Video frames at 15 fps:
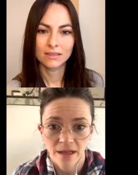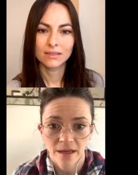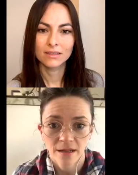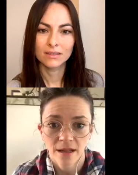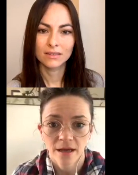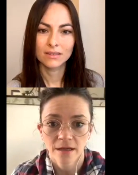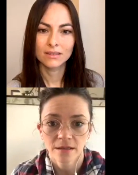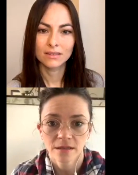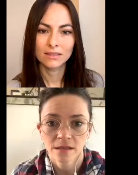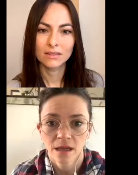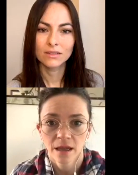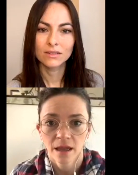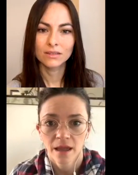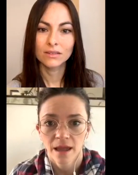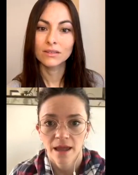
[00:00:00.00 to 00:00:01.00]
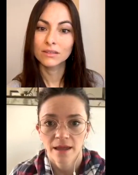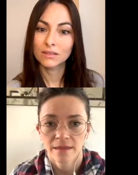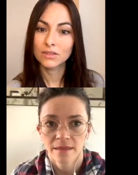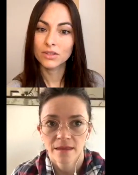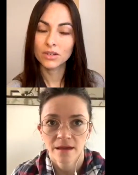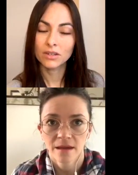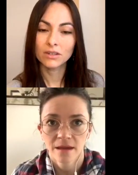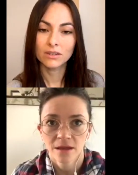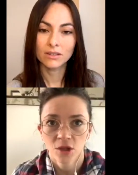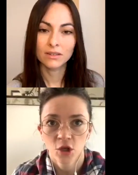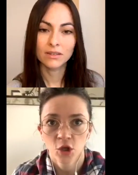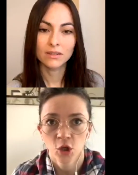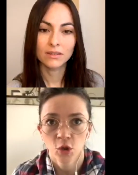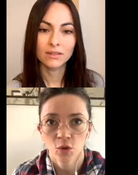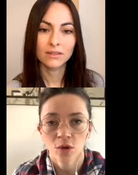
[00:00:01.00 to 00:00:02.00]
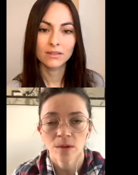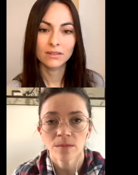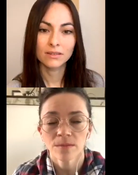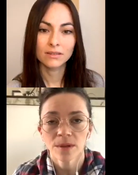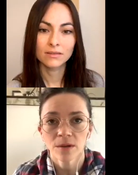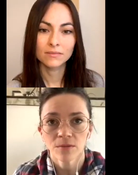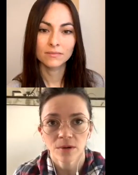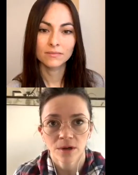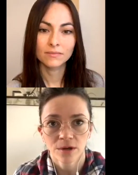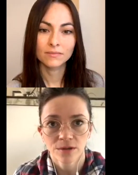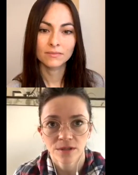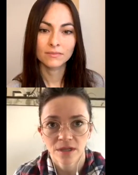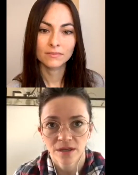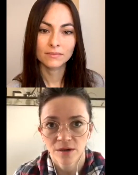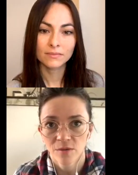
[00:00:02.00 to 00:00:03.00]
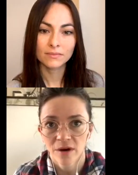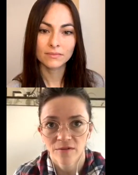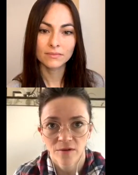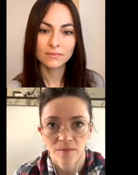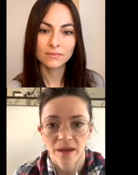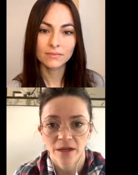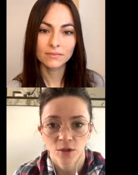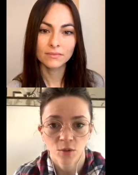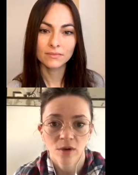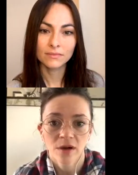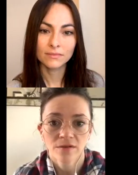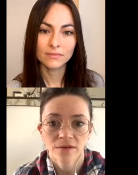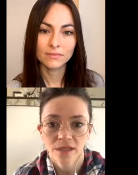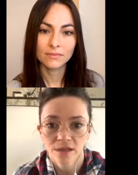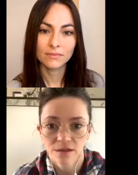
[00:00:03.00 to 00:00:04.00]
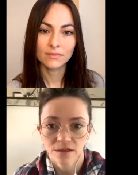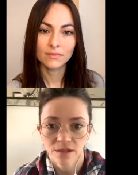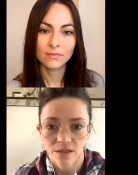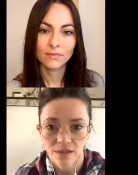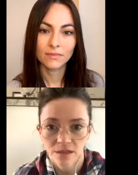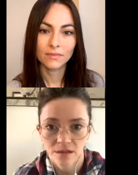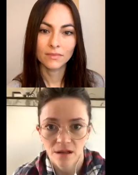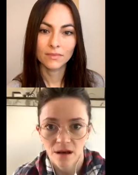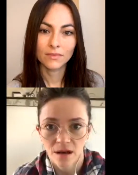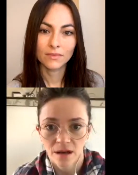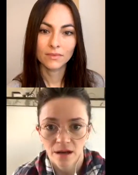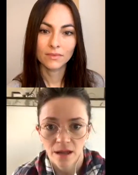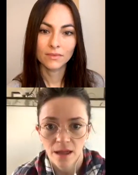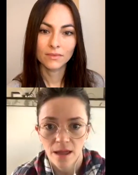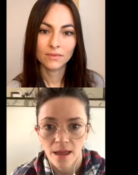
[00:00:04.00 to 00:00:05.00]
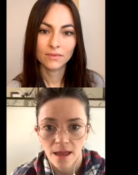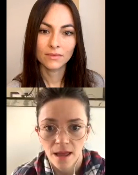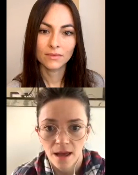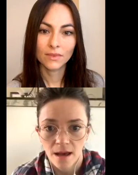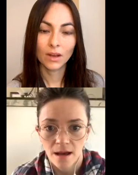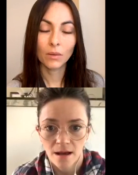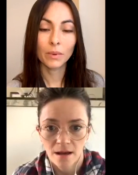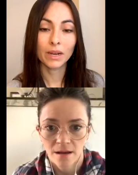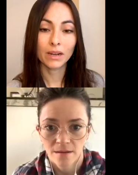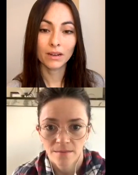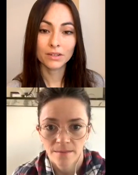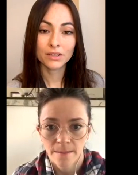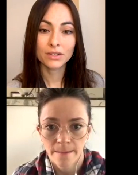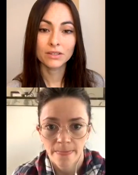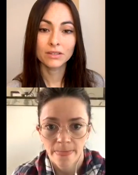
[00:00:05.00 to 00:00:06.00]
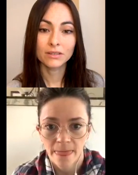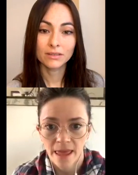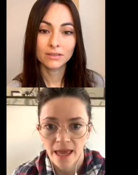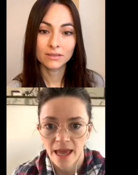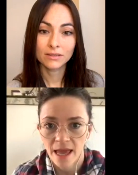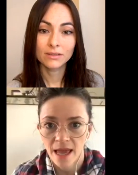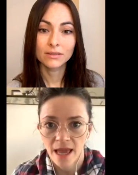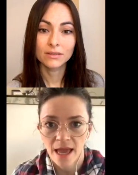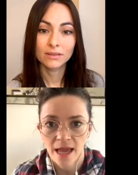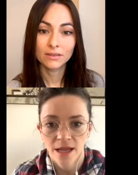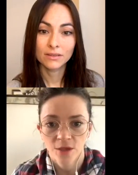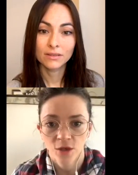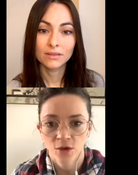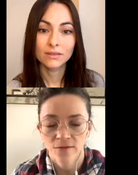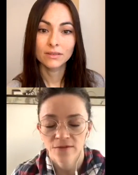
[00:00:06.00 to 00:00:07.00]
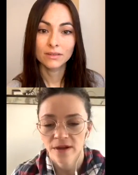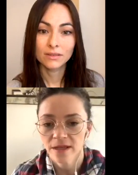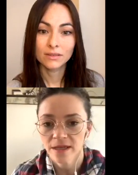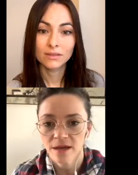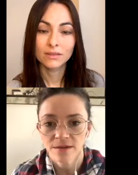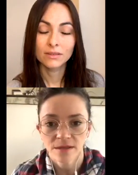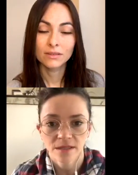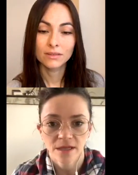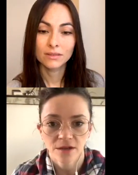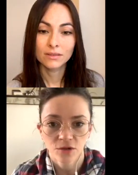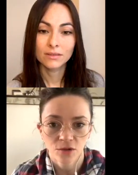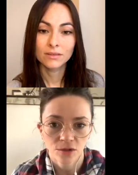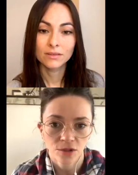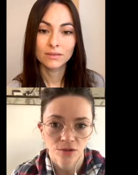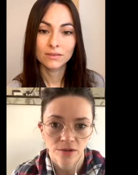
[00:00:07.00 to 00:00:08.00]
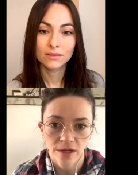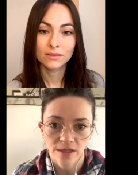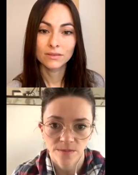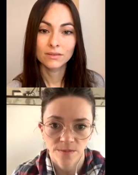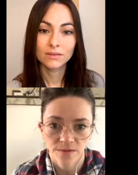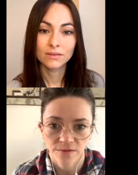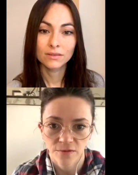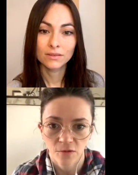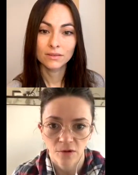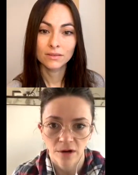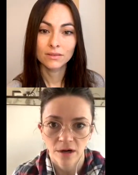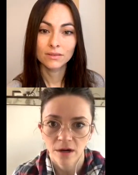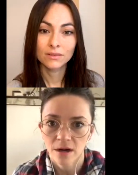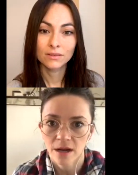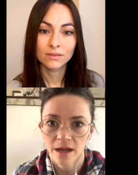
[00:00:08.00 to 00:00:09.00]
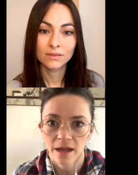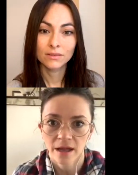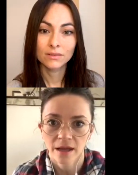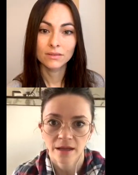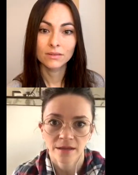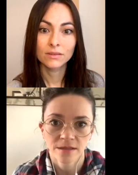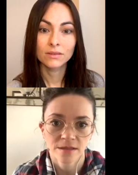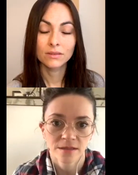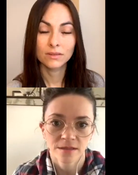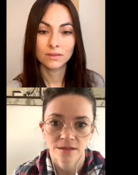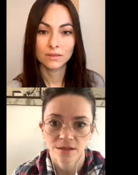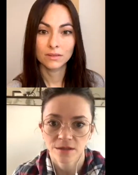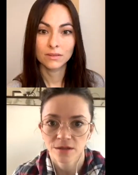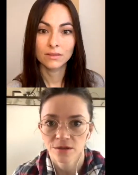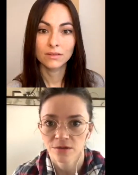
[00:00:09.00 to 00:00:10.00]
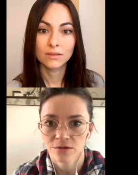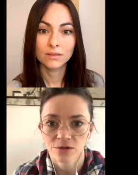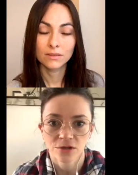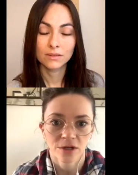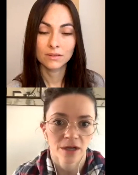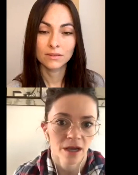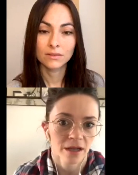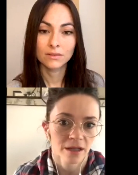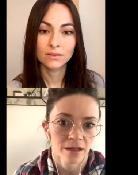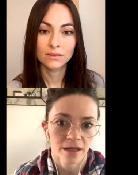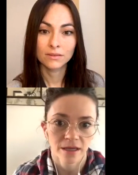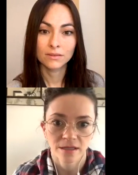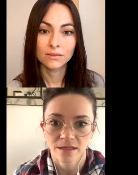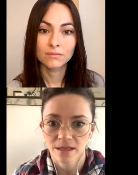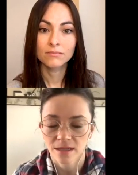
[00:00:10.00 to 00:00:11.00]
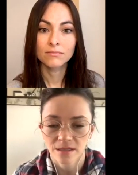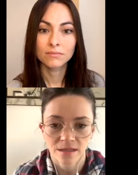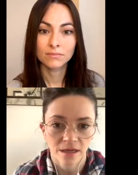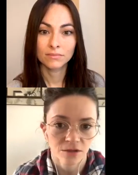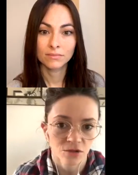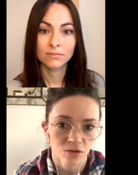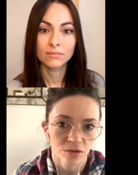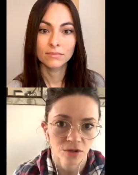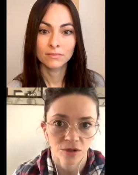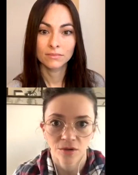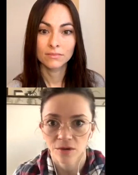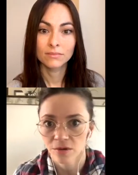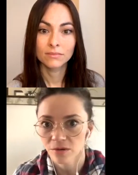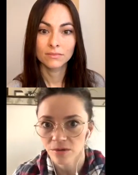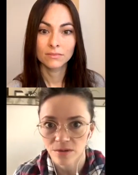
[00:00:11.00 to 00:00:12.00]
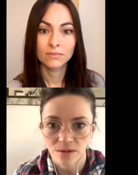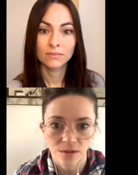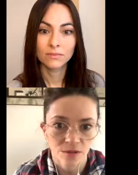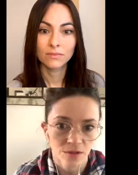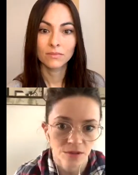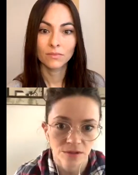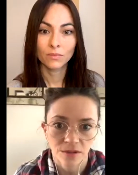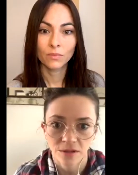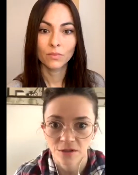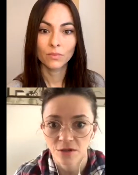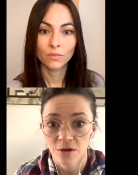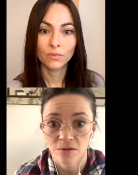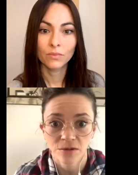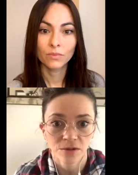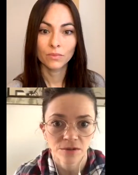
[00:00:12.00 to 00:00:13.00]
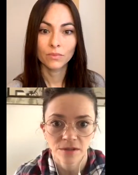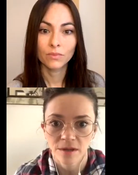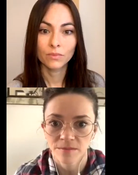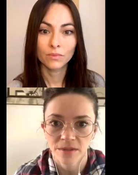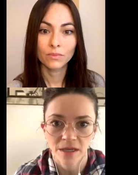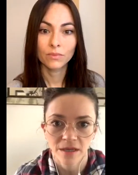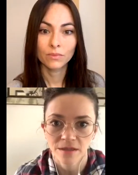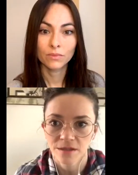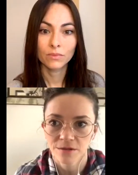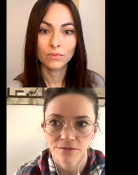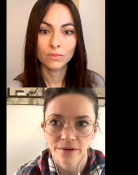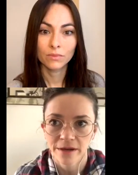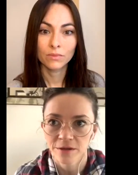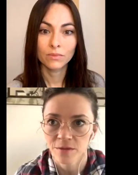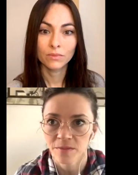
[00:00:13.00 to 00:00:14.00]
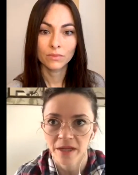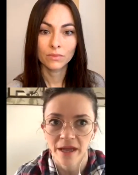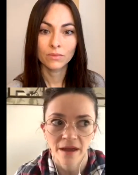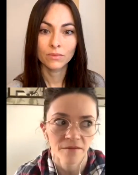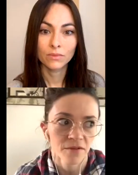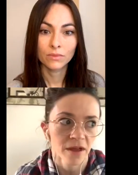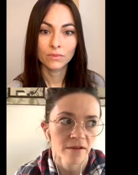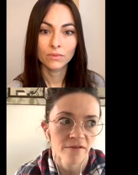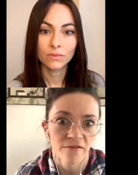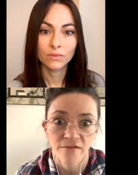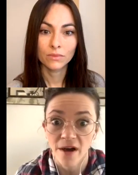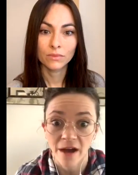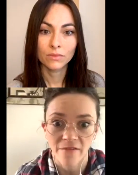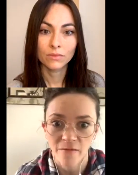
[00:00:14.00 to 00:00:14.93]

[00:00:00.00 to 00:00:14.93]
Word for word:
Speaker 1: class and then you can be rehearsed anywhere from like 12 until 6 o'clock. Oh, um, and you find out the schedule two days before, and you're just kind of like see the schedule and you go to the studios you need to go to. Some days you randomly have like five